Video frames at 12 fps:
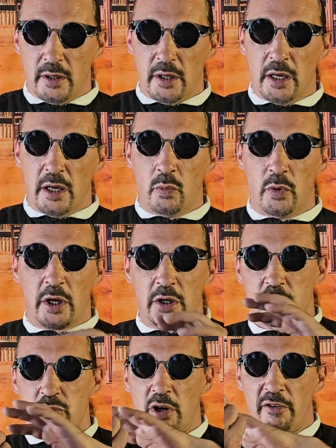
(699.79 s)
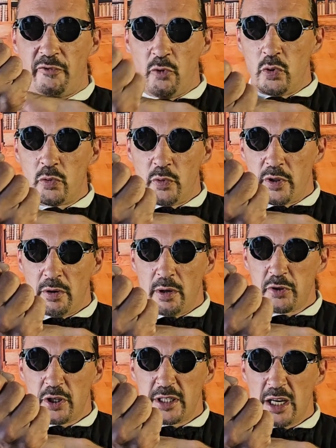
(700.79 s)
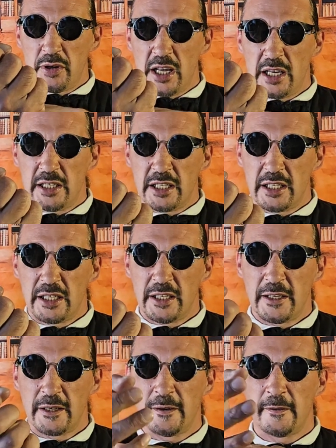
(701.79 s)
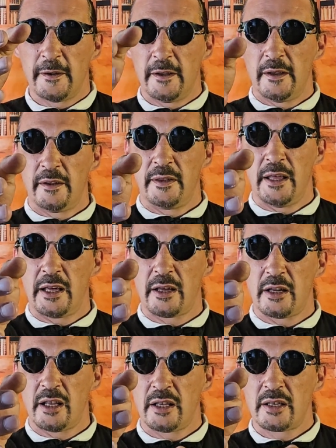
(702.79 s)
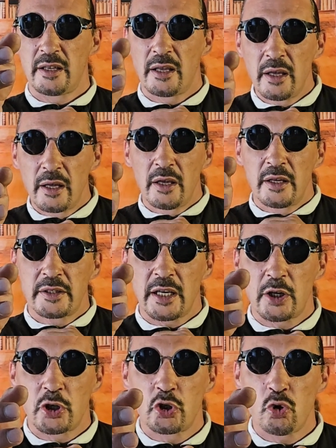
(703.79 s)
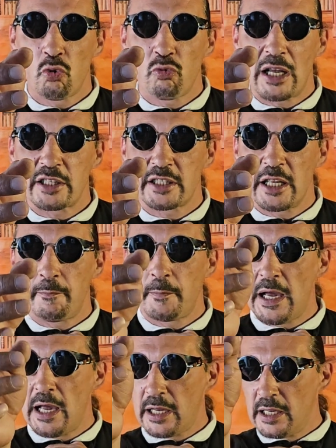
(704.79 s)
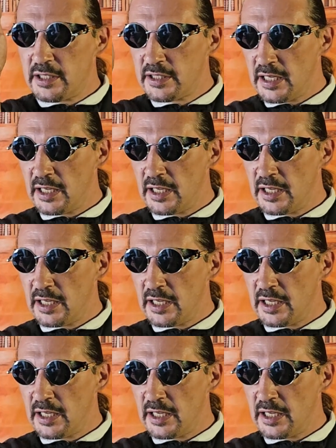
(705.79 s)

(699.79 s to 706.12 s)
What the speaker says: And we're going to strike forward with our upside down hand. They're going to take a short rat step back and sink